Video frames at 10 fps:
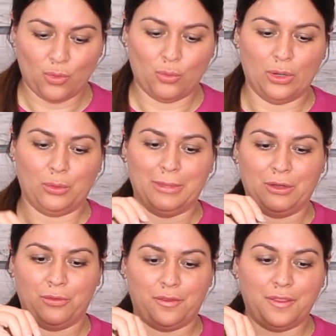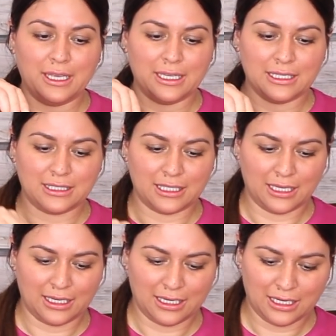we'll melt this
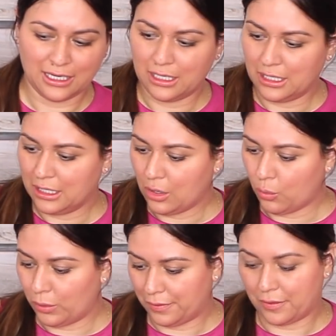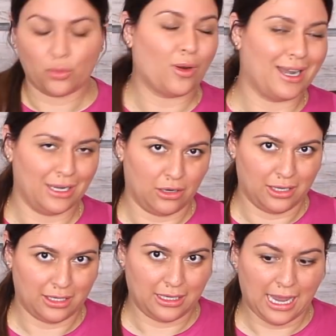with the
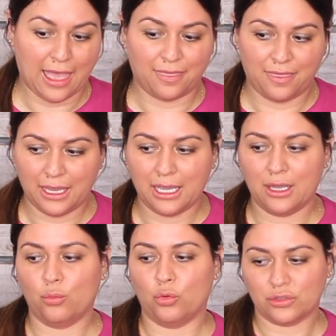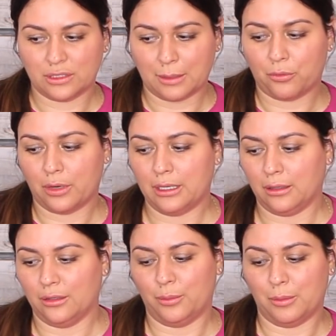crayon and then we'll separate
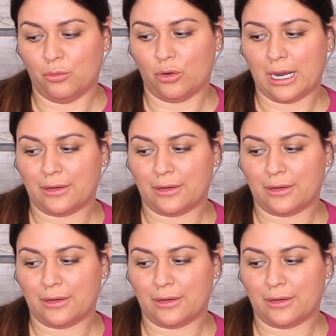a little bit more